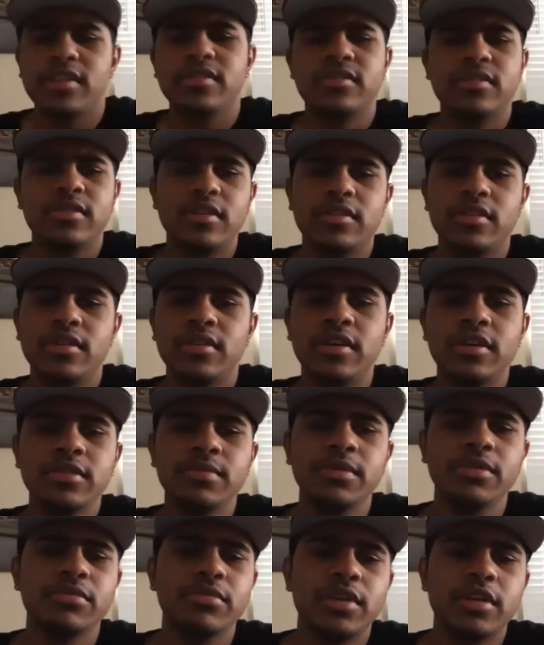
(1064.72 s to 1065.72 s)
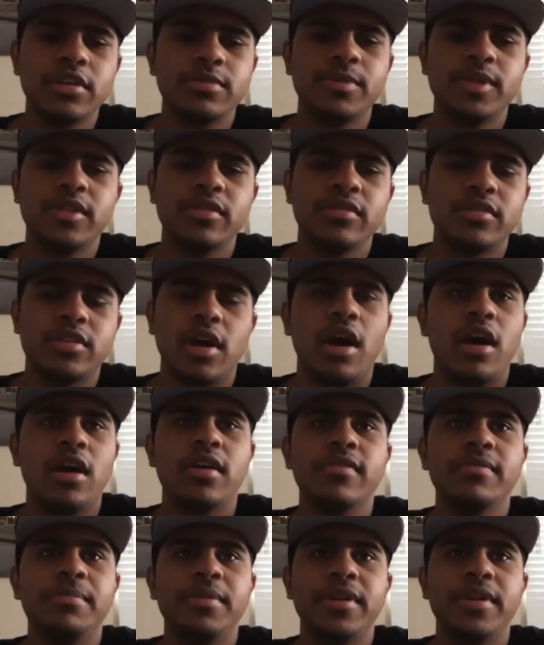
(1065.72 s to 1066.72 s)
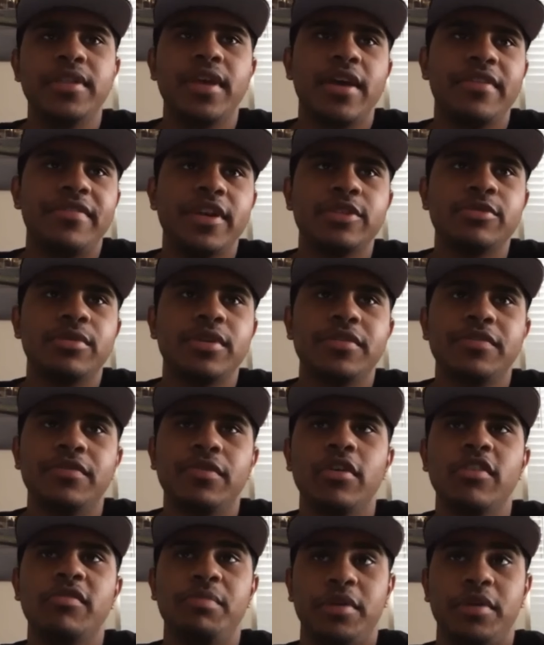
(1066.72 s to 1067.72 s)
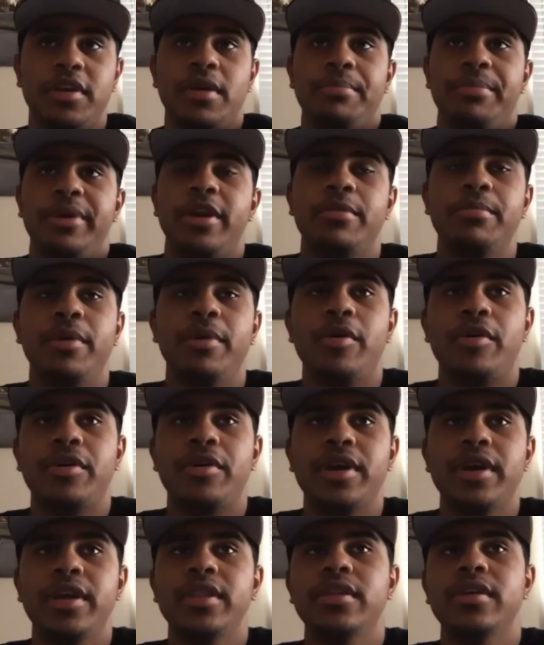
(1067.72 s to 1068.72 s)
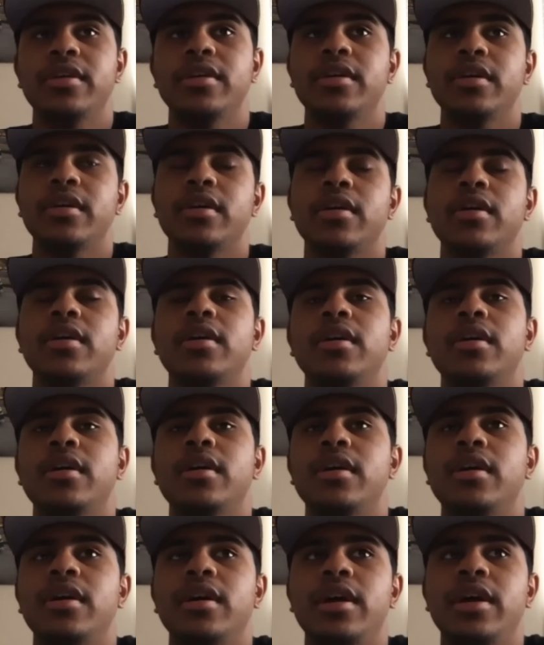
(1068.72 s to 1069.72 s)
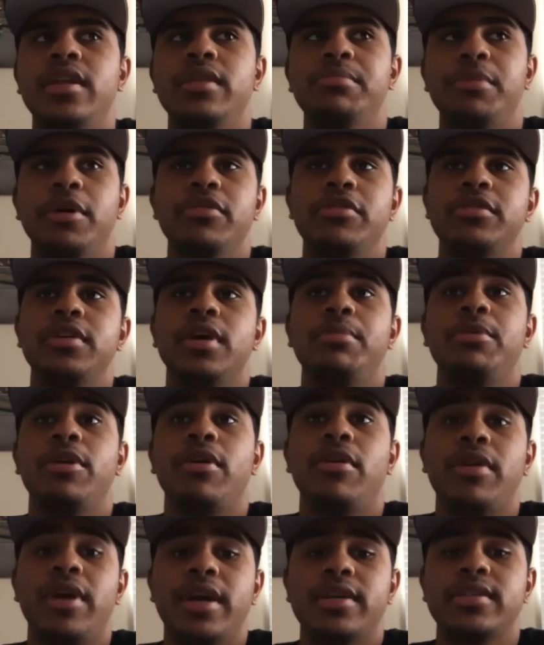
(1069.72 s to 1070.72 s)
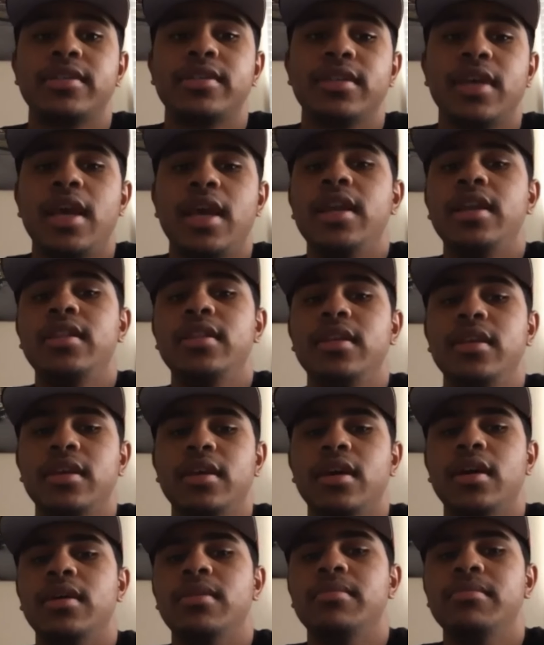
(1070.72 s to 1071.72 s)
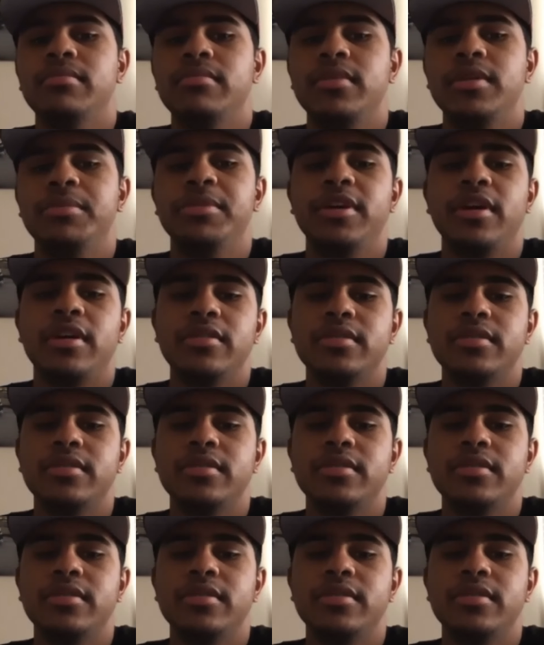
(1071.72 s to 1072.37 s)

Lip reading: there's been talk of putting the FA24, putting a bigger motor in both the WRX and the BRZ.